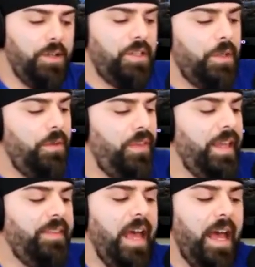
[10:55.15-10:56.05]
So do you
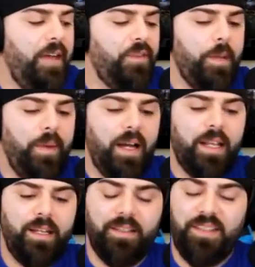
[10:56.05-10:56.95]
think that
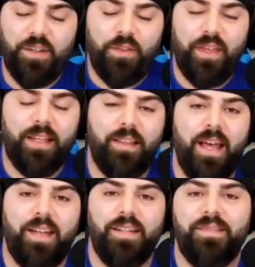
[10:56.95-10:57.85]
everybody? Do you think
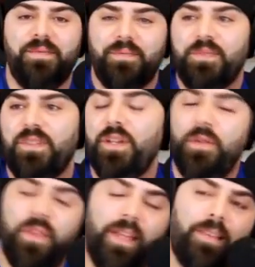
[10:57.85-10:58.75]
that? Innocents. Do you
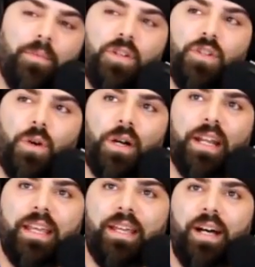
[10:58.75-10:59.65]
think the
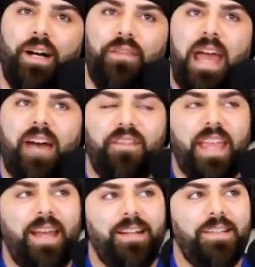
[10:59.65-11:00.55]
majority of
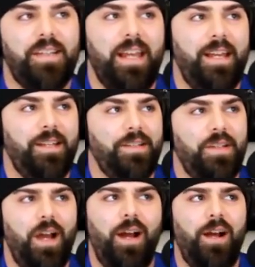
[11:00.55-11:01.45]
Afghanistans
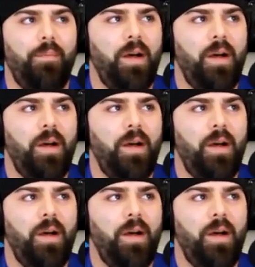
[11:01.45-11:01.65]
are